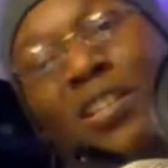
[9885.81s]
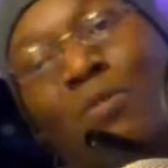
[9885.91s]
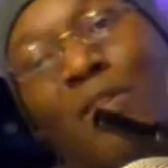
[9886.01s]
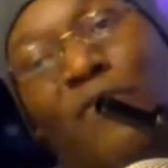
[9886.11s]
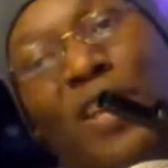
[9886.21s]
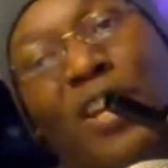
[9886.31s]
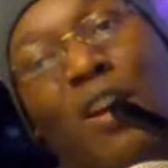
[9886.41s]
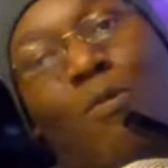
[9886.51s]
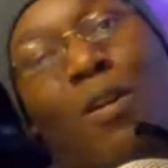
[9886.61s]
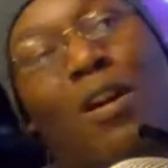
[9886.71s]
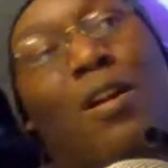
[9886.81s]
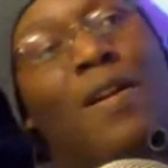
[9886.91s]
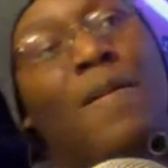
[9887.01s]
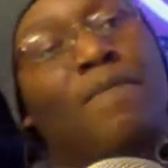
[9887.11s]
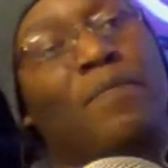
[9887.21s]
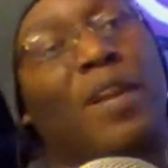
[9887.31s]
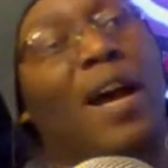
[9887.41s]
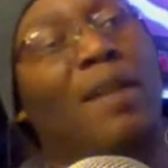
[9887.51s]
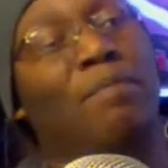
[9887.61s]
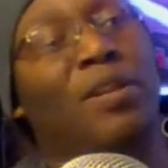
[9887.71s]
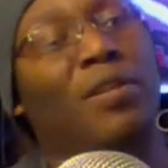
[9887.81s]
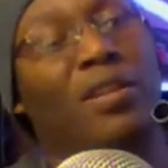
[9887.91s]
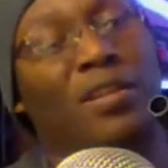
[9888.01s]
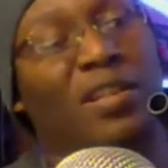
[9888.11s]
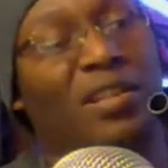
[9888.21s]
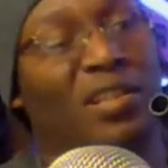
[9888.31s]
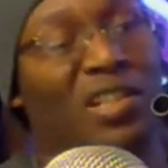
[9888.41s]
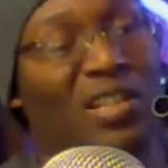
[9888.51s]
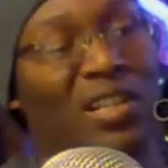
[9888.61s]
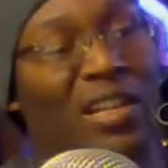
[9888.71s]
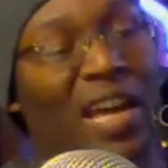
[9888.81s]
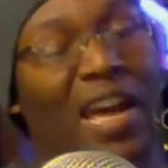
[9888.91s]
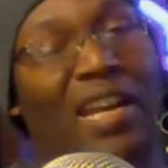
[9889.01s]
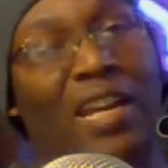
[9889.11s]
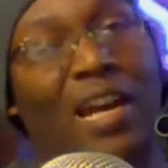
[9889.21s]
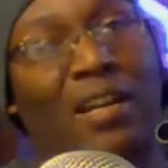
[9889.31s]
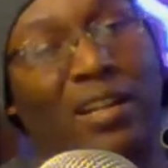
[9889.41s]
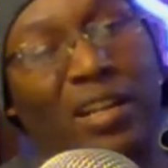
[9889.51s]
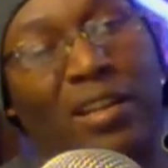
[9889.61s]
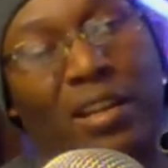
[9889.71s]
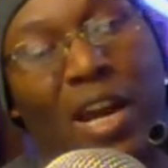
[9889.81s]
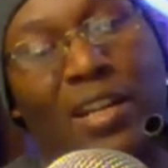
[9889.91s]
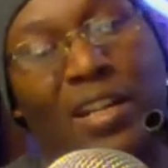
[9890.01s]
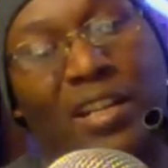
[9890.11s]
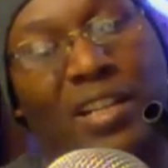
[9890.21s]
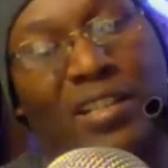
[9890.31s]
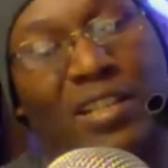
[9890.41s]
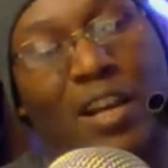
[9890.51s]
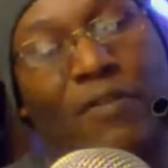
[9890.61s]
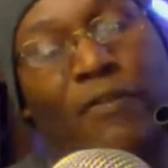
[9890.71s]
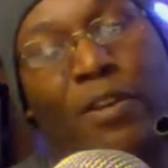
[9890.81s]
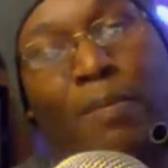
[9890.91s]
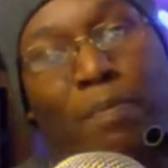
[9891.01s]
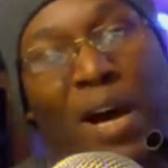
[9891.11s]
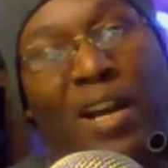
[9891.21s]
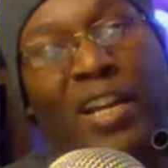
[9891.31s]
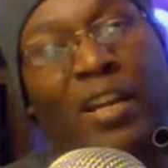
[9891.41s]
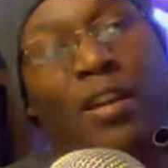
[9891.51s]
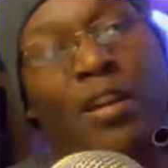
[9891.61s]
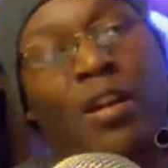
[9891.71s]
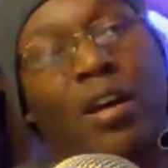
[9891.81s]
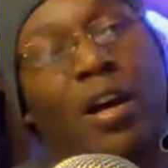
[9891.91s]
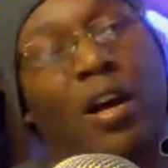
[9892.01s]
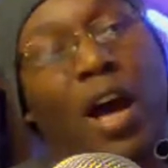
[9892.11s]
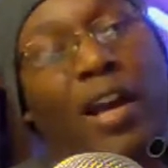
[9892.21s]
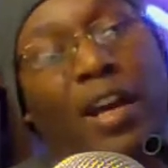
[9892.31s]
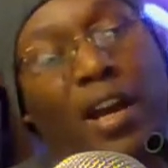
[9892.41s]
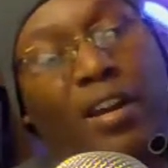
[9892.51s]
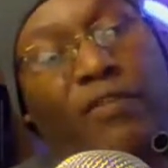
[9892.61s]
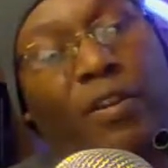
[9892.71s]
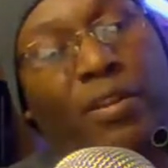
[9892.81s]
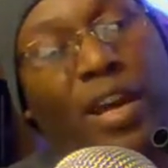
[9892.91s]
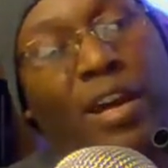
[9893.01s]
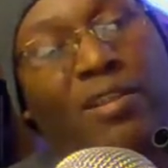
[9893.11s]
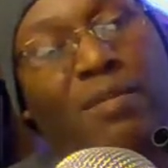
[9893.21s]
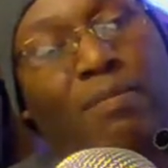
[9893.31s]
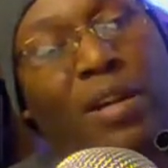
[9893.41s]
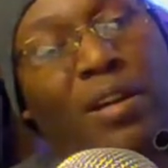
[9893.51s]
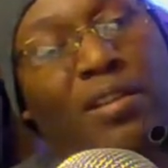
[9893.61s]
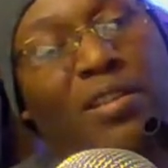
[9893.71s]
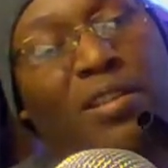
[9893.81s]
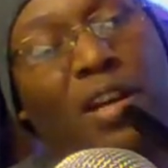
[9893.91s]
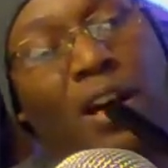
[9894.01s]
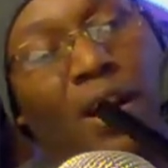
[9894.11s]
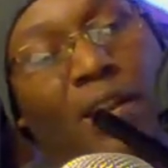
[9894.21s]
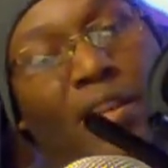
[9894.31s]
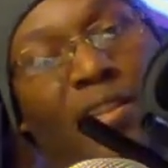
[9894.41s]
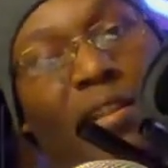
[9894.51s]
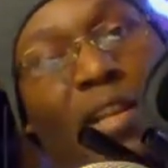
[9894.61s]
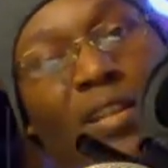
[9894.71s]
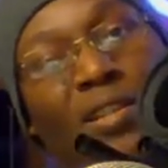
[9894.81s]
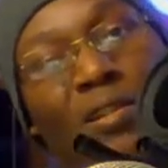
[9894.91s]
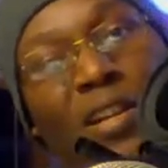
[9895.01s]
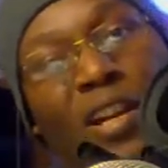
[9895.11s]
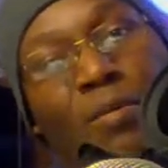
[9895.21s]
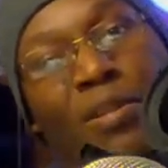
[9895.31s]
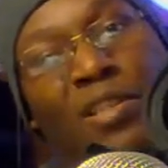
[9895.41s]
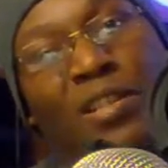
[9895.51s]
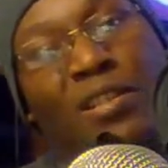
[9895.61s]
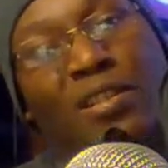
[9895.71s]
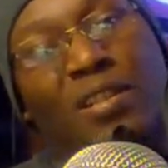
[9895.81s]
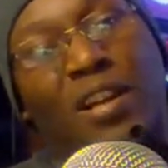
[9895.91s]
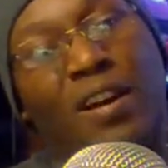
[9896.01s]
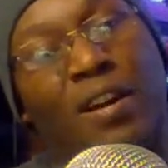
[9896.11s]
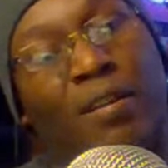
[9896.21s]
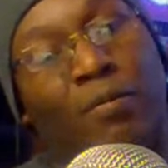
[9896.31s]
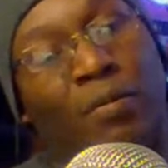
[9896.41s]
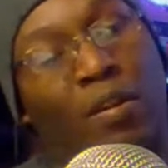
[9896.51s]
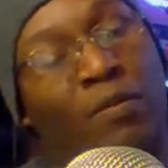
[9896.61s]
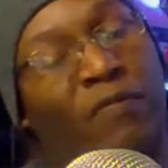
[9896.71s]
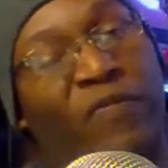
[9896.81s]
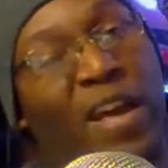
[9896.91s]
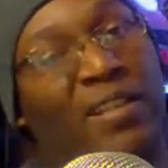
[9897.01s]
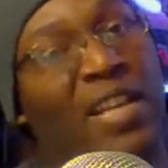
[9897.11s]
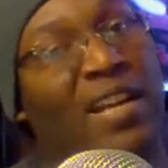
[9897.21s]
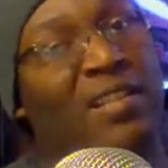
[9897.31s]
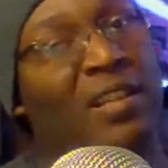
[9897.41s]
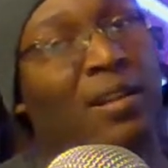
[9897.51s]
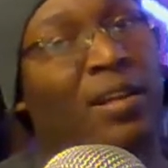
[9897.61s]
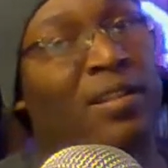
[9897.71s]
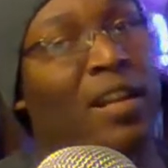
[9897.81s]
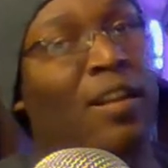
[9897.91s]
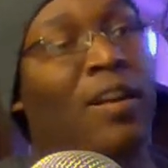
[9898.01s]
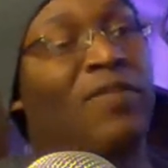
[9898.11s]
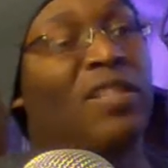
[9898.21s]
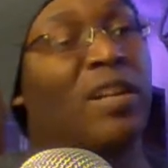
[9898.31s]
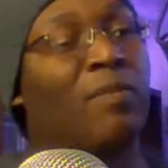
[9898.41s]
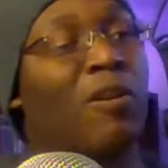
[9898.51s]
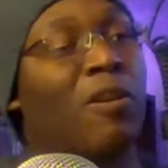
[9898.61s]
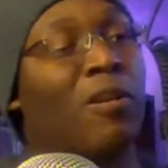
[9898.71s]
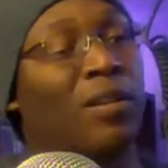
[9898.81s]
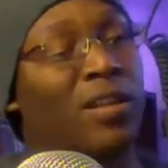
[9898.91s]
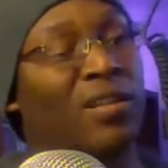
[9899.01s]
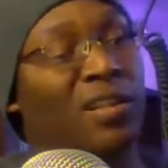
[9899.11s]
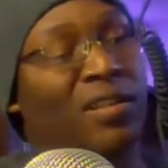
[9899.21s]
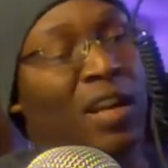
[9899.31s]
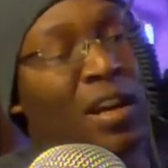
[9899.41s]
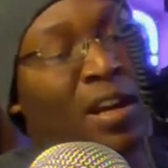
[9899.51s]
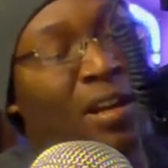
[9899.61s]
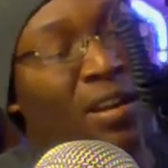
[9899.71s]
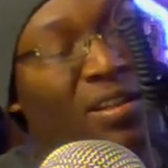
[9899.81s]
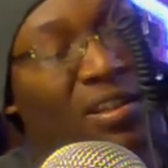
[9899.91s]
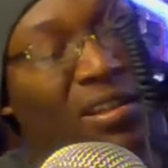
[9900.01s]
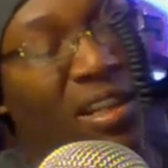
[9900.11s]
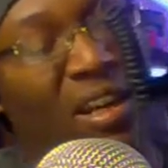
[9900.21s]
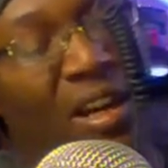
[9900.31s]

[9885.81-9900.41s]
to do a video where I built it because this is just a Canon 90D. The 90D itself for the body, uh, I got it for a thousand bucks. Uh, this lens on here, which is a uh, fantastic lens. I love Sigma Art lenses. This is the